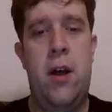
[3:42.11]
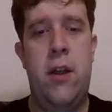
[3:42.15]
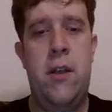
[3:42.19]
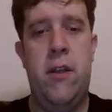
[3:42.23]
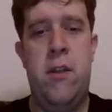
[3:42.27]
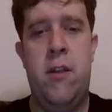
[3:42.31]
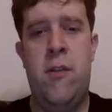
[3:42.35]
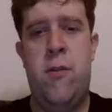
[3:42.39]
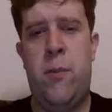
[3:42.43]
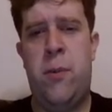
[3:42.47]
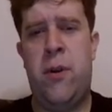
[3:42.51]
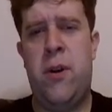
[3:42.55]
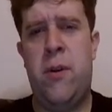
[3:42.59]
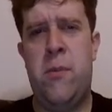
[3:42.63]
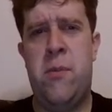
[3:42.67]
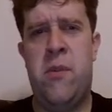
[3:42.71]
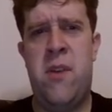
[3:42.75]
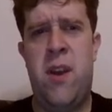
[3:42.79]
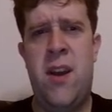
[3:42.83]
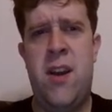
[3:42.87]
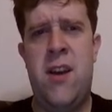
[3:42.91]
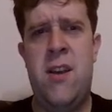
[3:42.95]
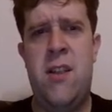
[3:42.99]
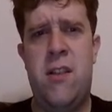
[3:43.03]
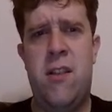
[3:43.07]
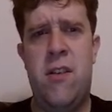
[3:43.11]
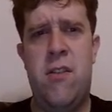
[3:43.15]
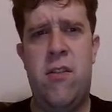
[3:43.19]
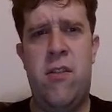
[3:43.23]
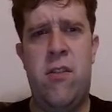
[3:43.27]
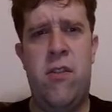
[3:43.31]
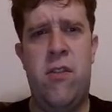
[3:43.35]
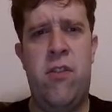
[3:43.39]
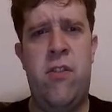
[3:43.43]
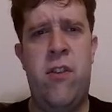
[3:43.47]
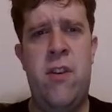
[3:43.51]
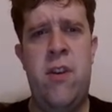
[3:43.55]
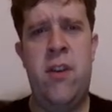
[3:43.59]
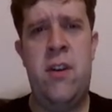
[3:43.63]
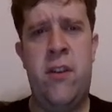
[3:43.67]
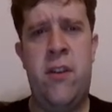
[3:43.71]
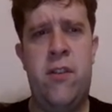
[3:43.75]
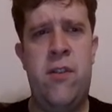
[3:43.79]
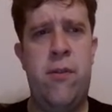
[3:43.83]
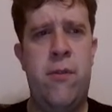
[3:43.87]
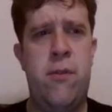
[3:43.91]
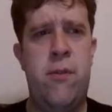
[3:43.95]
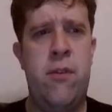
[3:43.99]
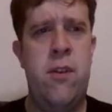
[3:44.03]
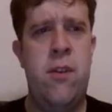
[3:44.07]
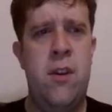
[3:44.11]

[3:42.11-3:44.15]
This becomes 8, this is 6.